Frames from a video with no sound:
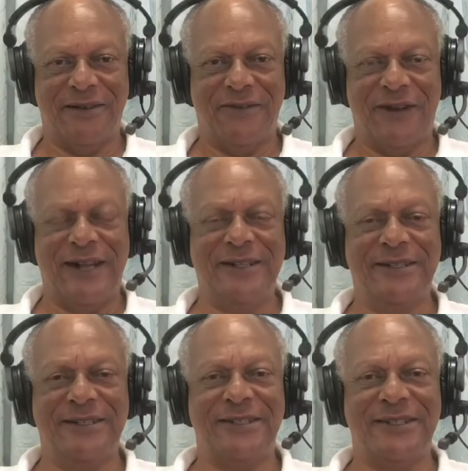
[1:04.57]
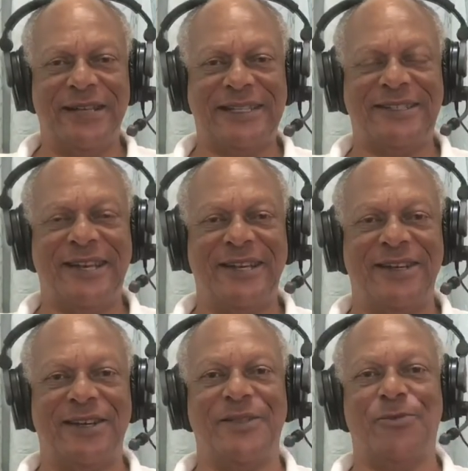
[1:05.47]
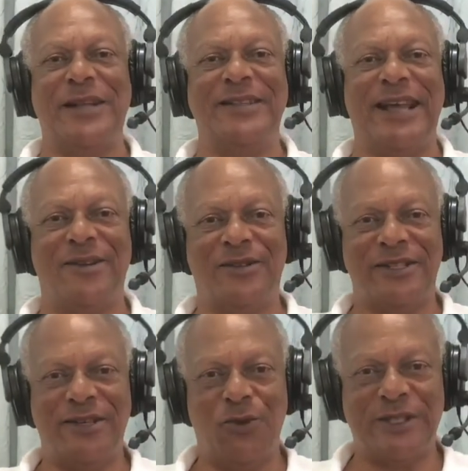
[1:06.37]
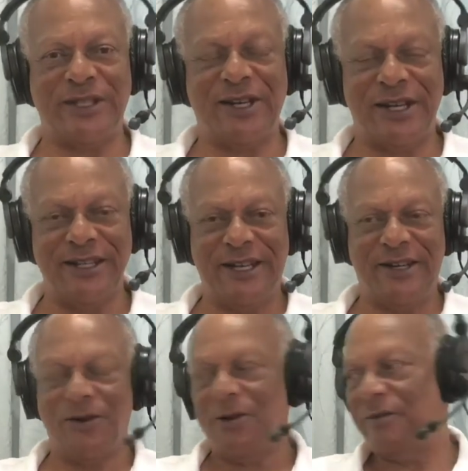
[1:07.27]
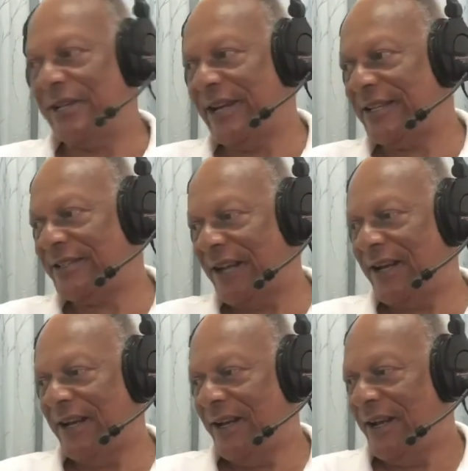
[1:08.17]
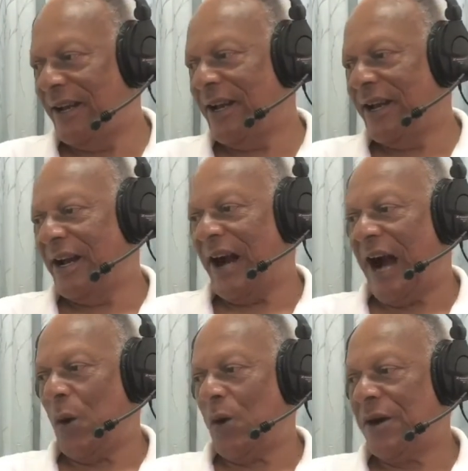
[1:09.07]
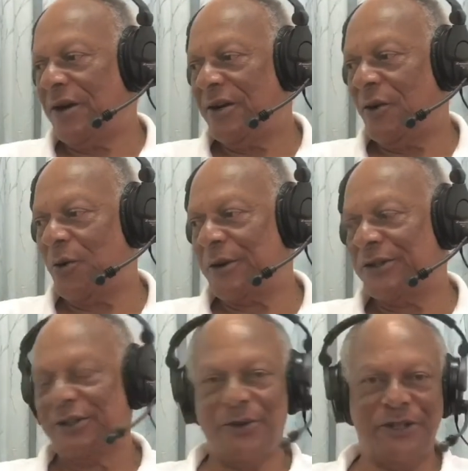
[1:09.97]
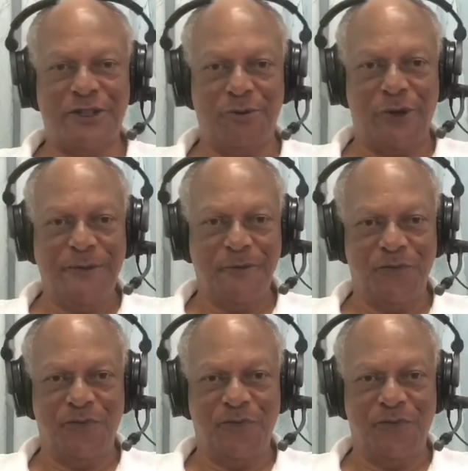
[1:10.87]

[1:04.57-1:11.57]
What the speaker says: Friends, let's take a look at the rundown, see what's cooking here over the next hour or so this morning.